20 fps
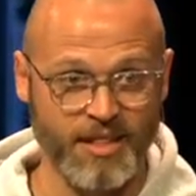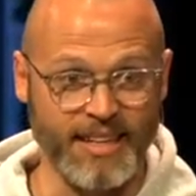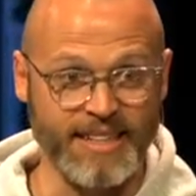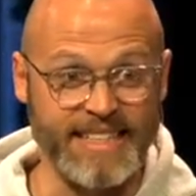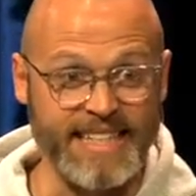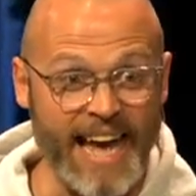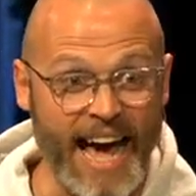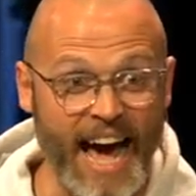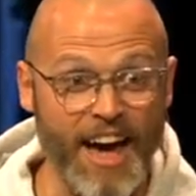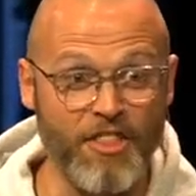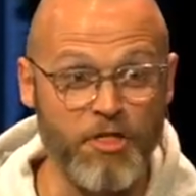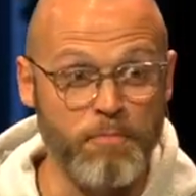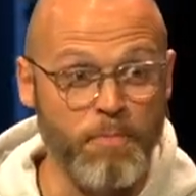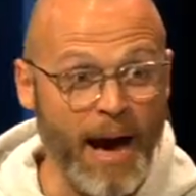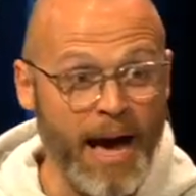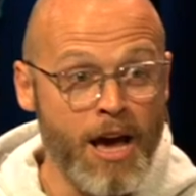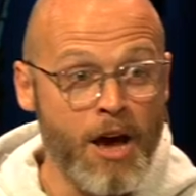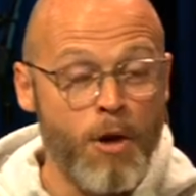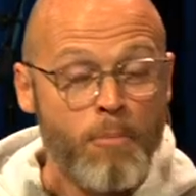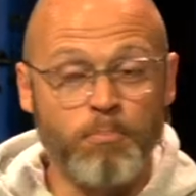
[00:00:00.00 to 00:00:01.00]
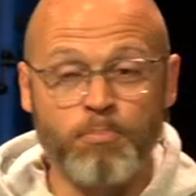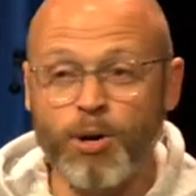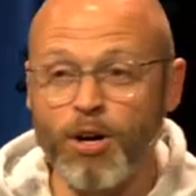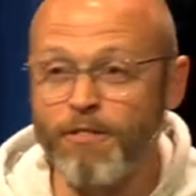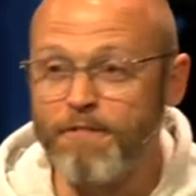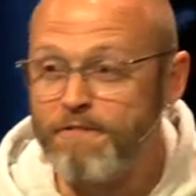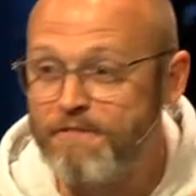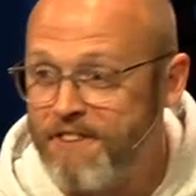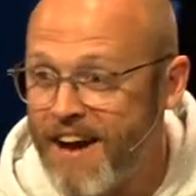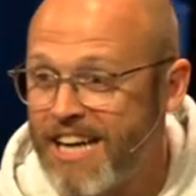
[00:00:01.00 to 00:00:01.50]
a death by
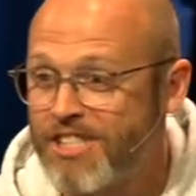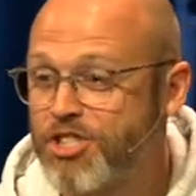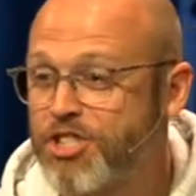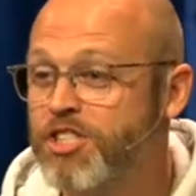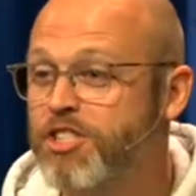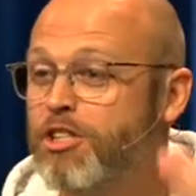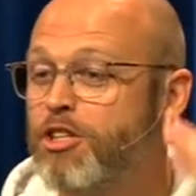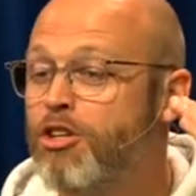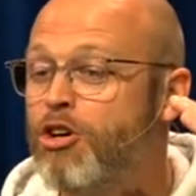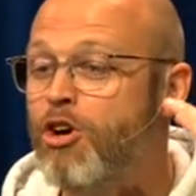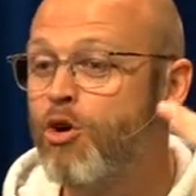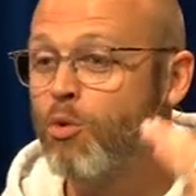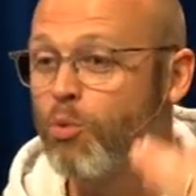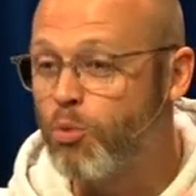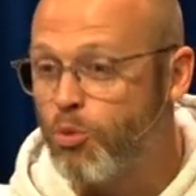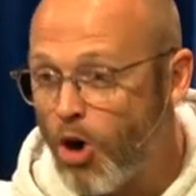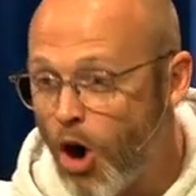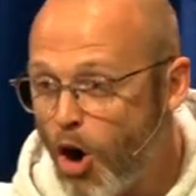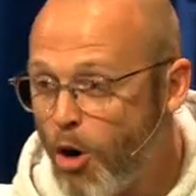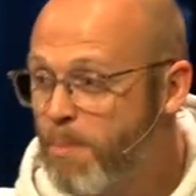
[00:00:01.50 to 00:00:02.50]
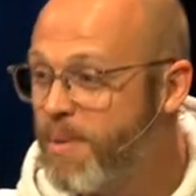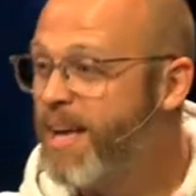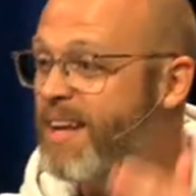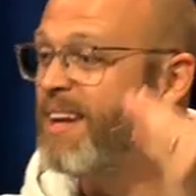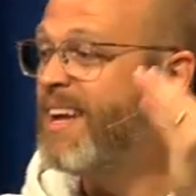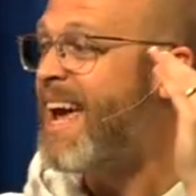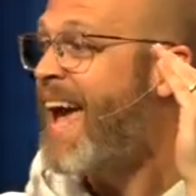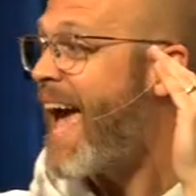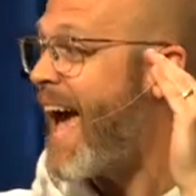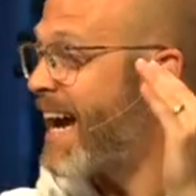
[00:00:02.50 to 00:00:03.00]
professional
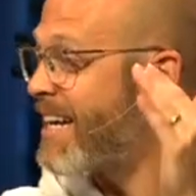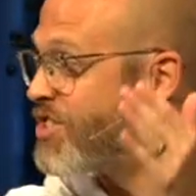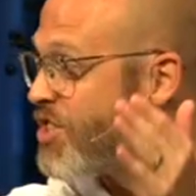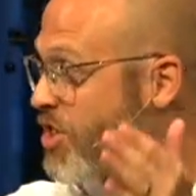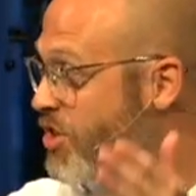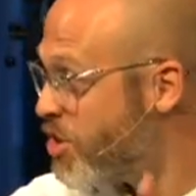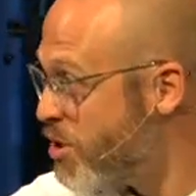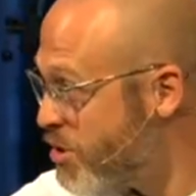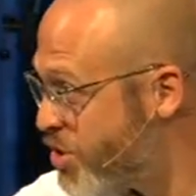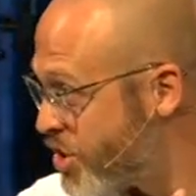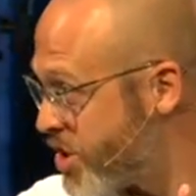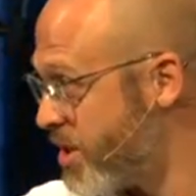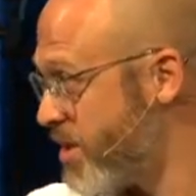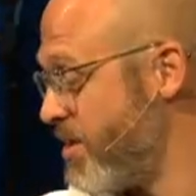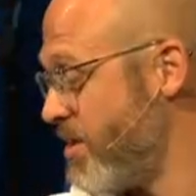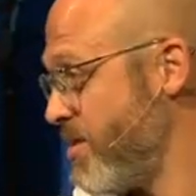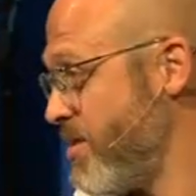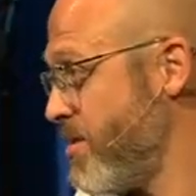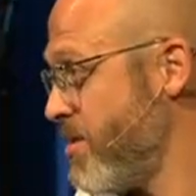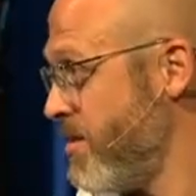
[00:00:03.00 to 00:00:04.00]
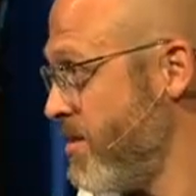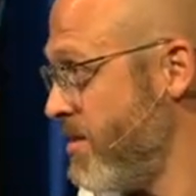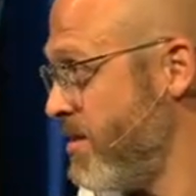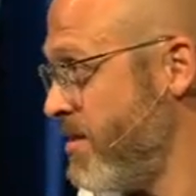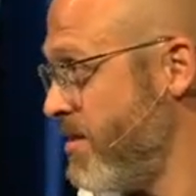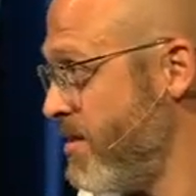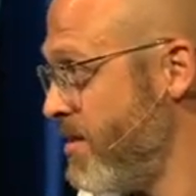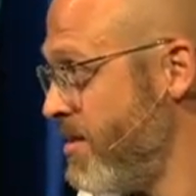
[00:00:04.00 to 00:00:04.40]
Roman executioners.